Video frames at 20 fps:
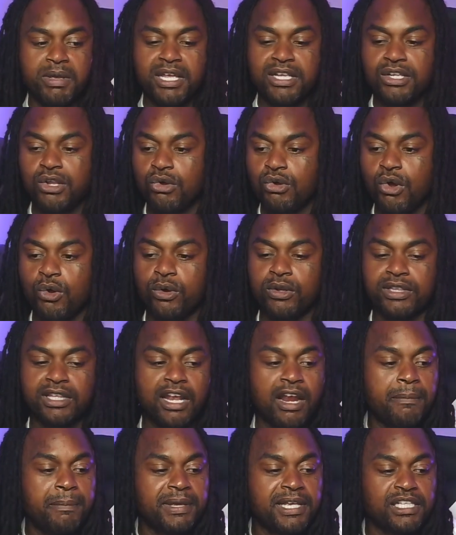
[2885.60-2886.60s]
men don't go to
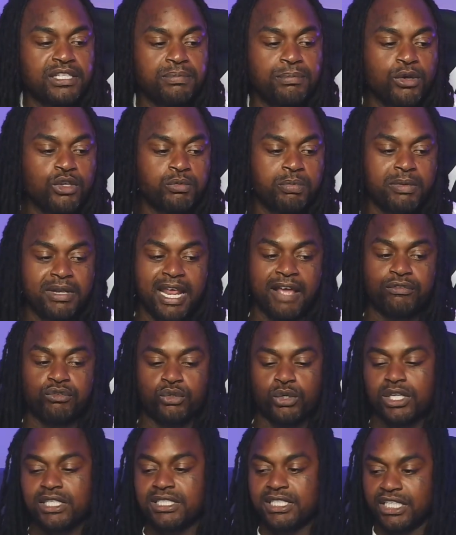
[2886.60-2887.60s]
therapy because most men
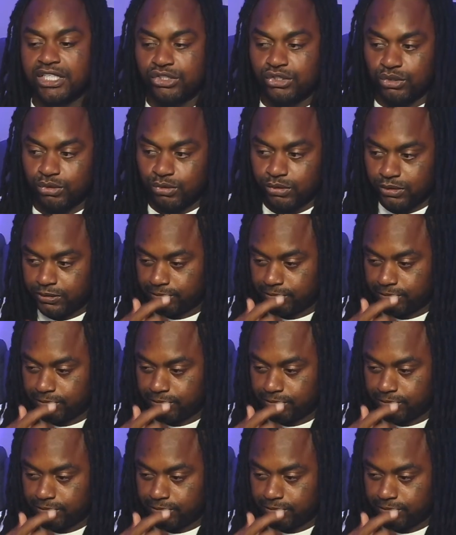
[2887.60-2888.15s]
have trust issues.